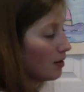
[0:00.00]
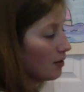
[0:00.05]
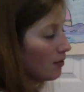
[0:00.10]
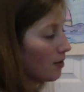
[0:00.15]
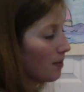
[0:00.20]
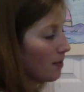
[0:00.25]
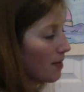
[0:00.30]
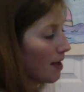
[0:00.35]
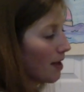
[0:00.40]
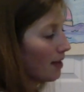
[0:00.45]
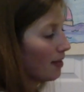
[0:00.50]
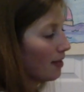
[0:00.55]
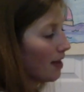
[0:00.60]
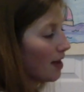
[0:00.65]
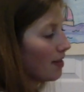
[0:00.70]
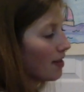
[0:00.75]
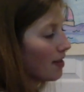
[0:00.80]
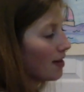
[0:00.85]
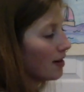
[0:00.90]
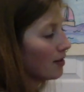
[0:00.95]
From that
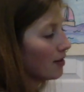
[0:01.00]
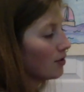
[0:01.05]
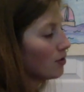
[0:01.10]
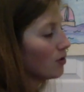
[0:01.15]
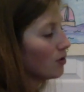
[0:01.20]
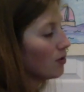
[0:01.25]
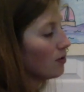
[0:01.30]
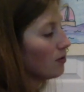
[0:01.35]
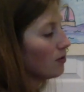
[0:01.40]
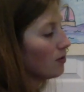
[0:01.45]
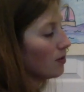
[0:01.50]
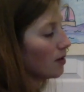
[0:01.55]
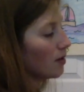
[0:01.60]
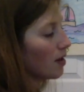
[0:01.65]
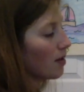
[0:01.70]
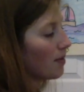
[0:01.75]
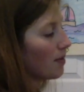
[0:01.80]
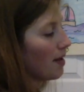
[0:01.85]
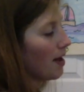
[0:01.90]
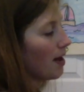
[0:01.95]
line that I drew,
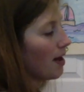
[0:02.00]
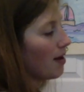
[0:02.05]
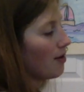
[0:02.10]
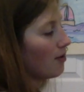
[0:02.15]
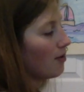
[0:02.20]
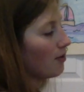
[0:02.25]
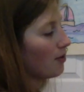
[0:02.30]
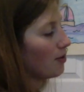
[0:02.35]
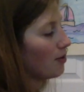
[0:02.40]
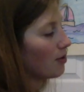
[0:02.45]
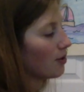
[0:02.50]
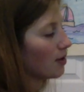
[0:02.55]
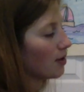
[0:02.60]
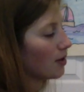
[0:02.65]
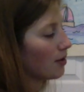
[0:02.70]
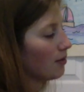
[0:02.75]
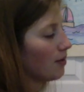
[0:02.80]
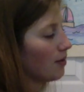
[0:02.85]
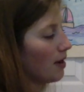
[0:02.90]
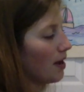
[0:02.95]
come out, hook
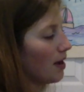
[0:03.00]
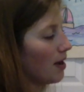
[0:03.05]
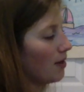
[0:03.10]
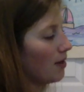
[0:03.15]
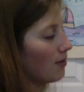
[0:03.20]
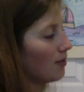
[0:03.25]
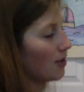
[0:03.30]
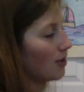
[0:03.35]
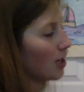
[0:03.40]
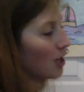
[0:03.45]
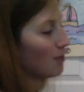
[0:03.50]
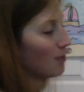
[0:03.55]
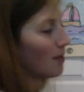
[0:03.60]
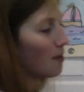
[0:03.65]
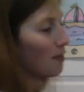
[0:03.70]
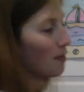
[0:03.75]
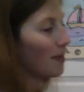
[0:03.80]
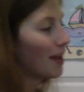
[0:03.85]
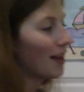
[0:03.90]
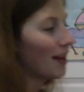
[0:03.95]
it around, touch my
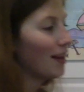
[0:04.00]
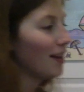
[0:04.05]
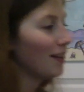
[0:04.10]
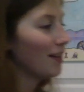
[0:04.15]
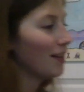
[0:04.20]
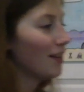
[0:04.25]
planet.